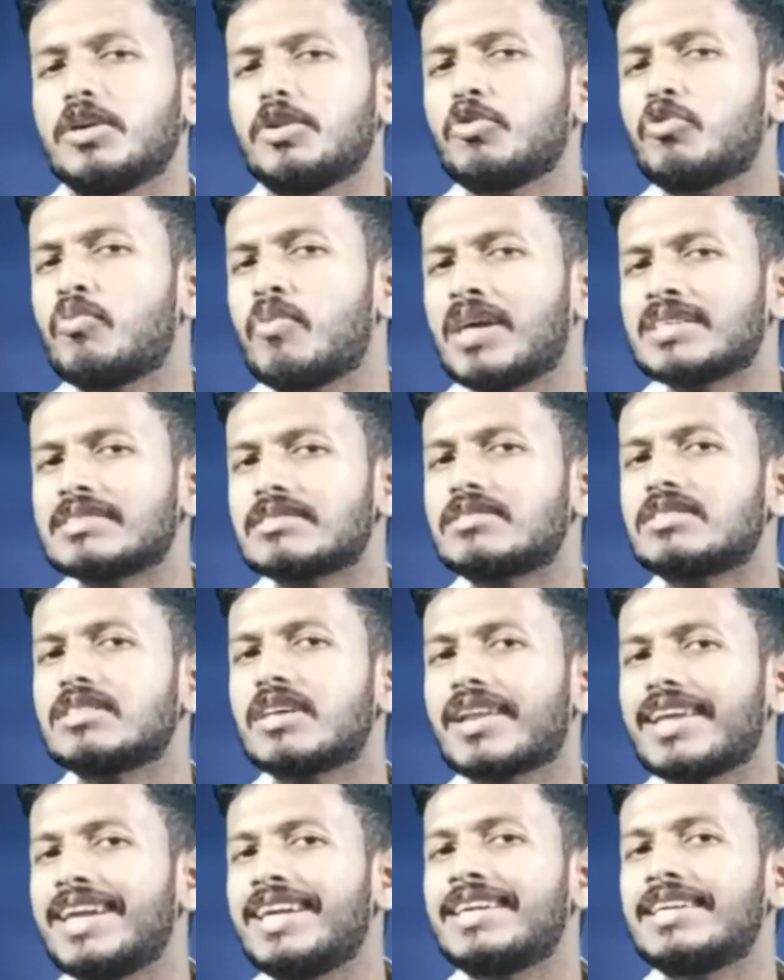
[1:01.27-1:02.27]
you must
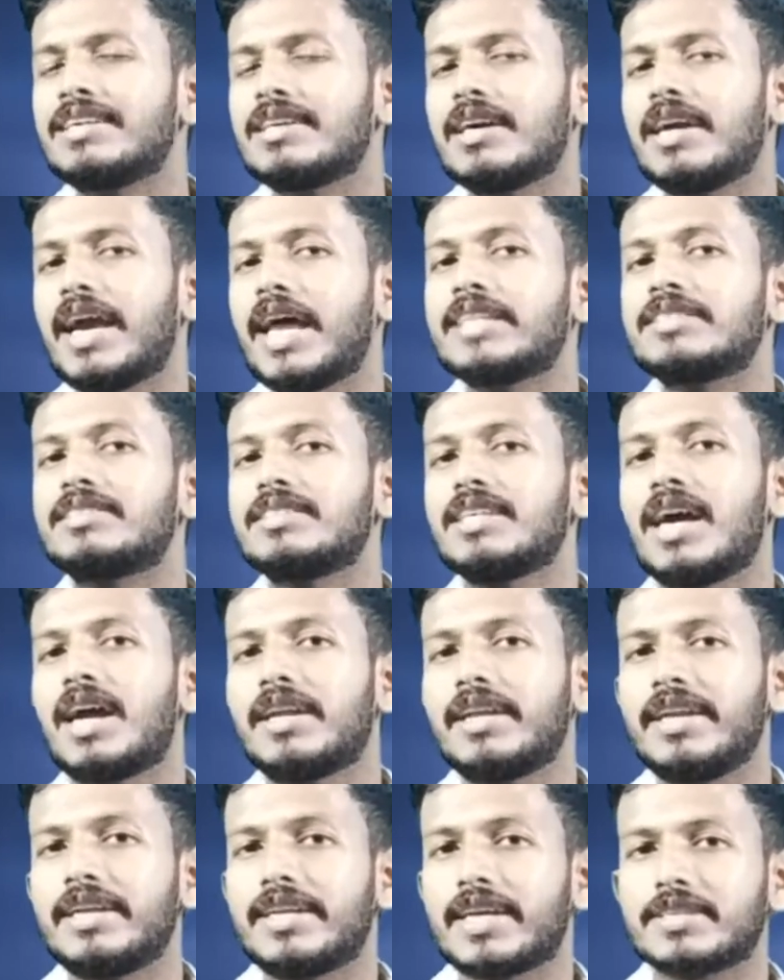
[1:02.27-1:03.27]
read
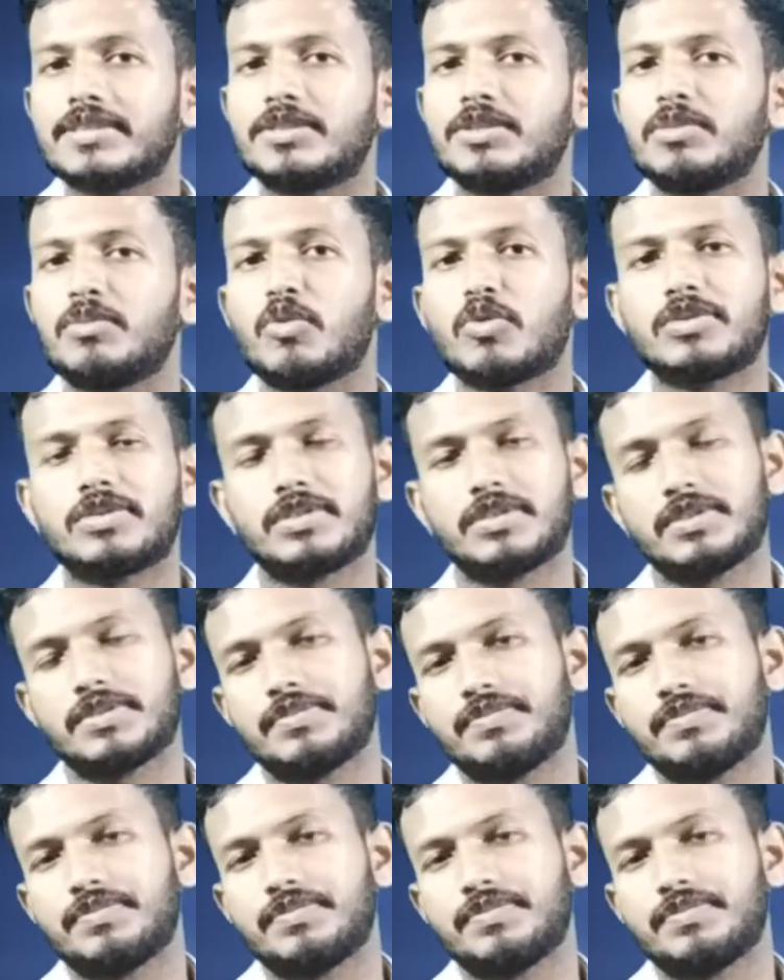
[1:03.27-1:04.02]
NCERT textbooks.